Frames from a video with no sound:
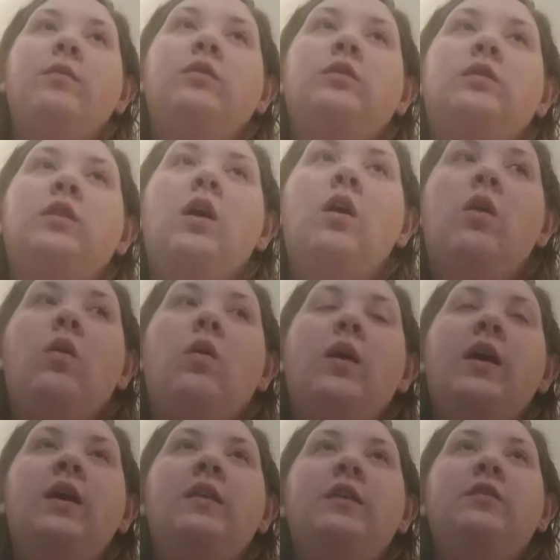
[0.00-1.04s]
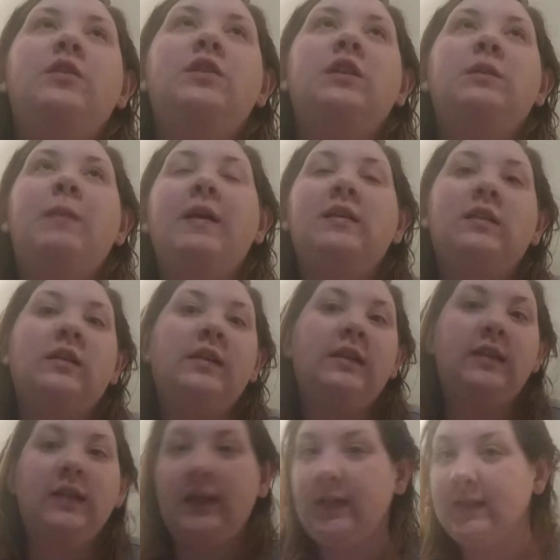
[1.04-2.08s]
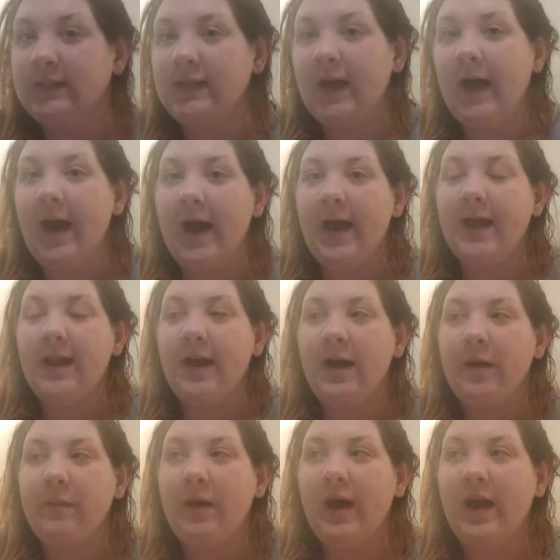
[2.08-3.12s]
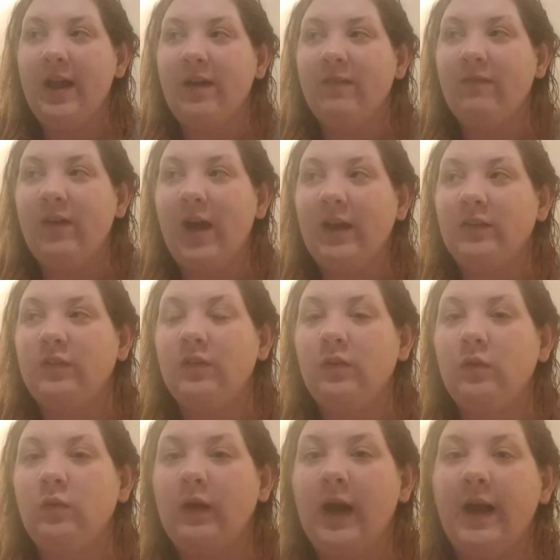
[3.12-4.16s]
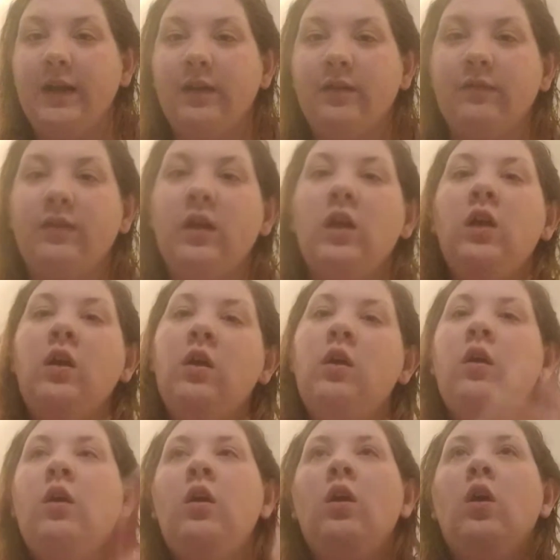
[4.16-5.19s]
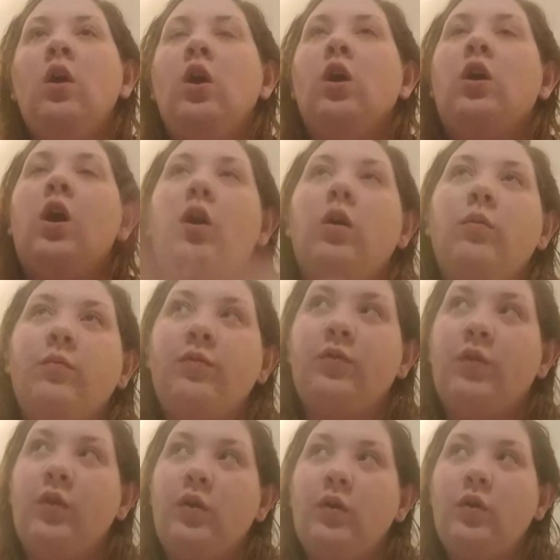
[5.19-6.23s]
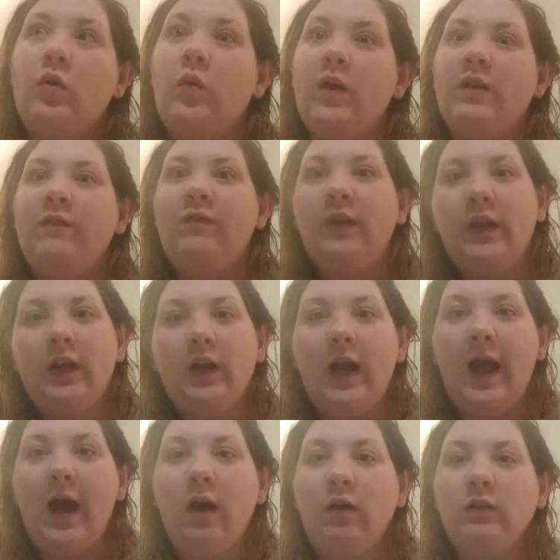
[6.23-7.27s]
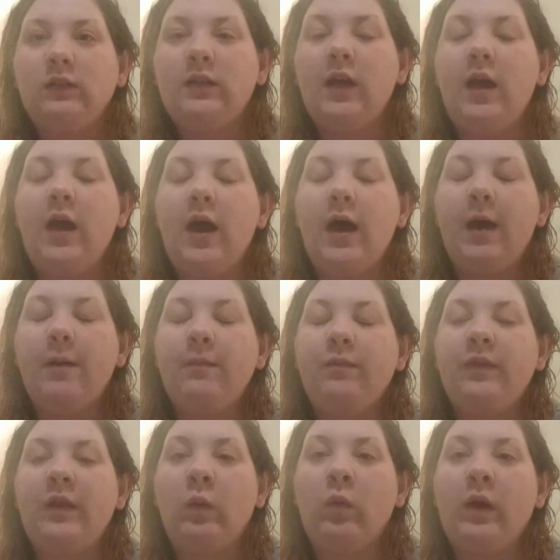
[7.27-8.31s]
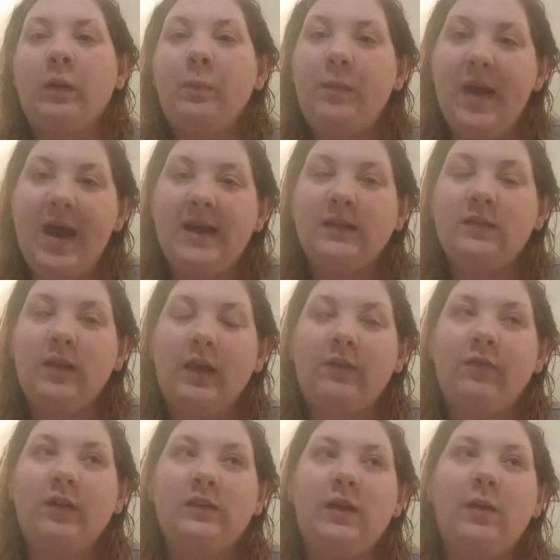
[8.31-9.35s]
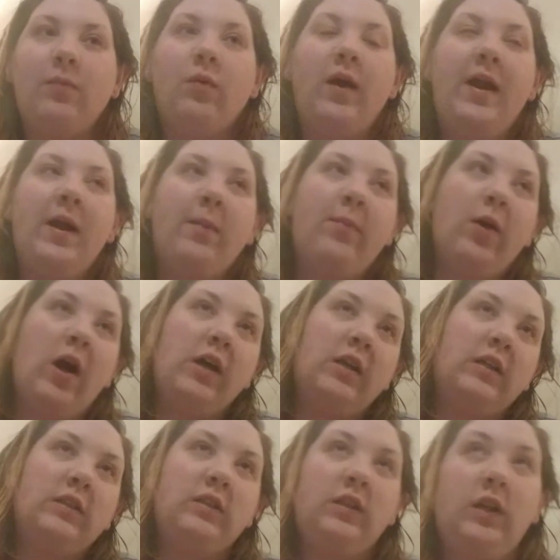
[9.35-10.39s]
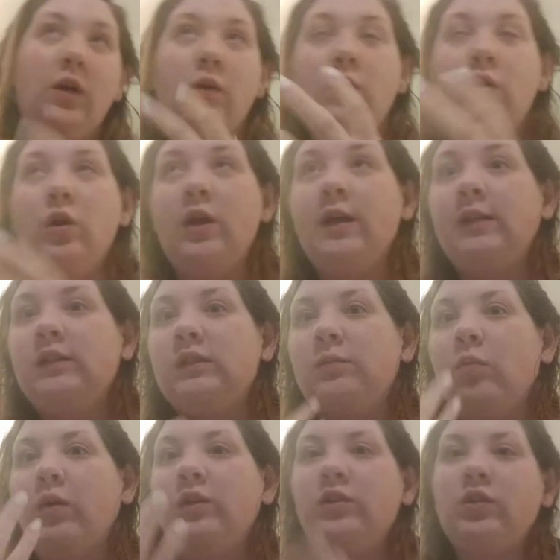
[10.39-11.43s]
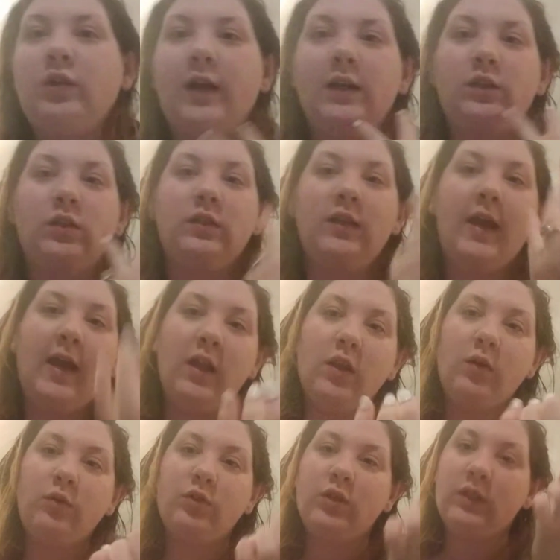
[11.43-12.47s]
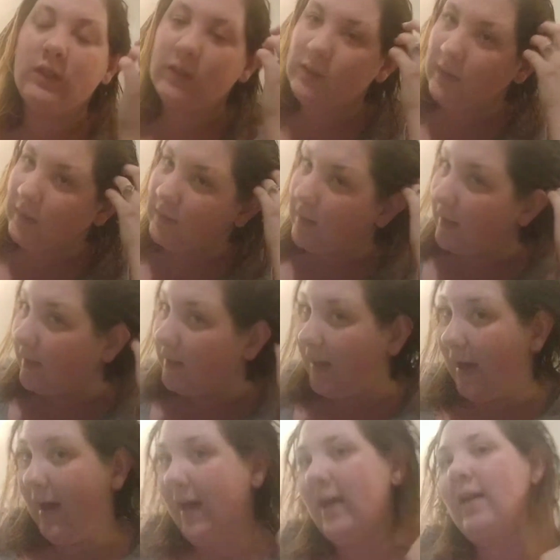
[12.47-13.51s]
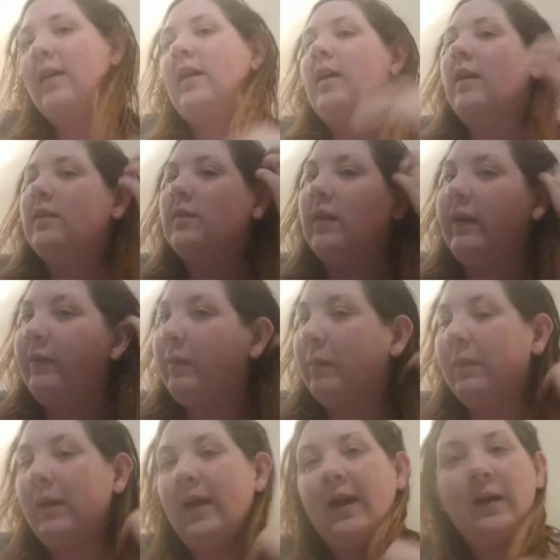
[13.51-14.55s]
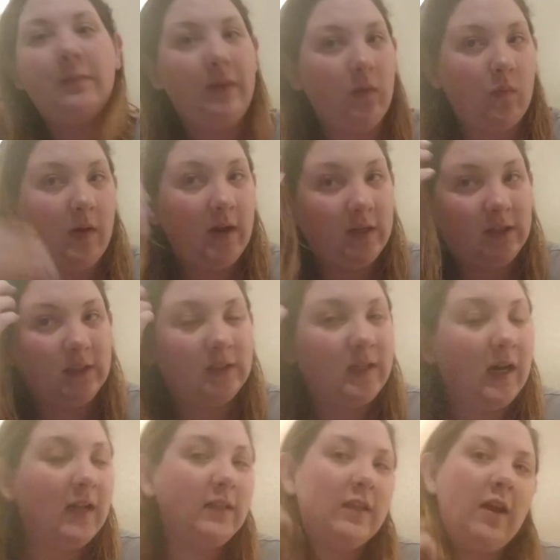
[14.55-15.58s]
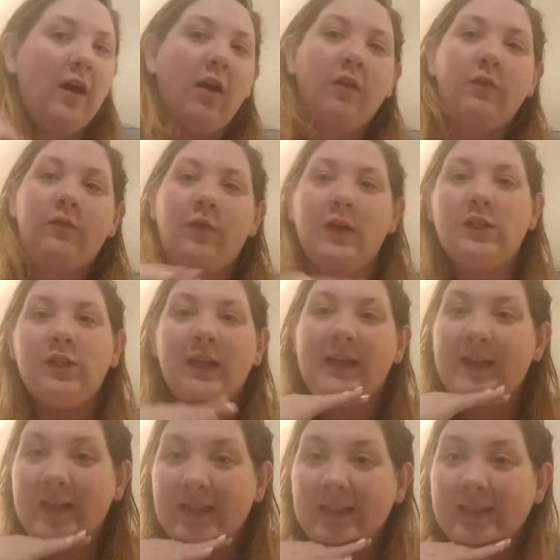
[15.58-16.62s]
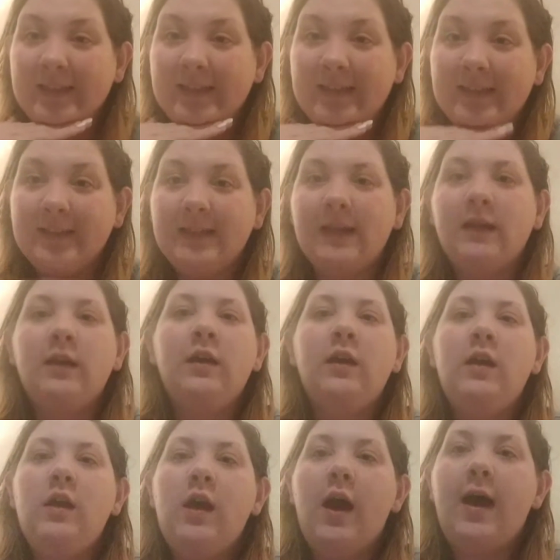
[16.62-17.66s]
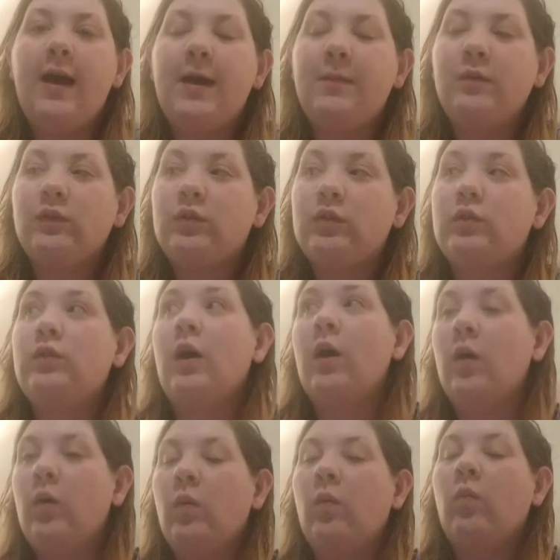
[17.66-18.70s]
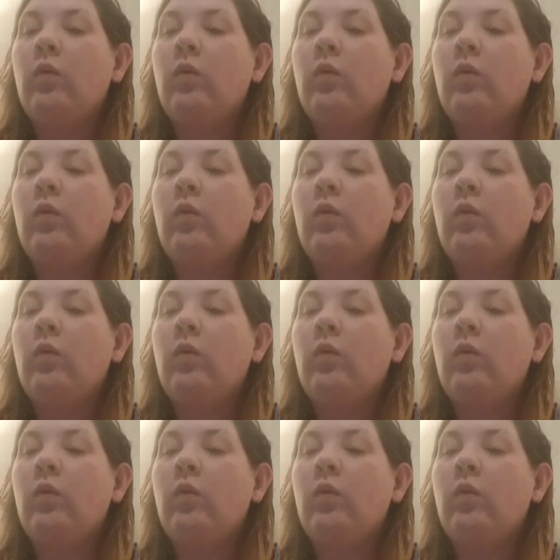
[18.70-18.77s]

So these are just basically things that I have had to kind of comb through and figure out that work best. Like, for example, hair products, deodorants, moisturizers, hand lotions, things like that. Sorry about my hair being wet. I just got fresh and clean. So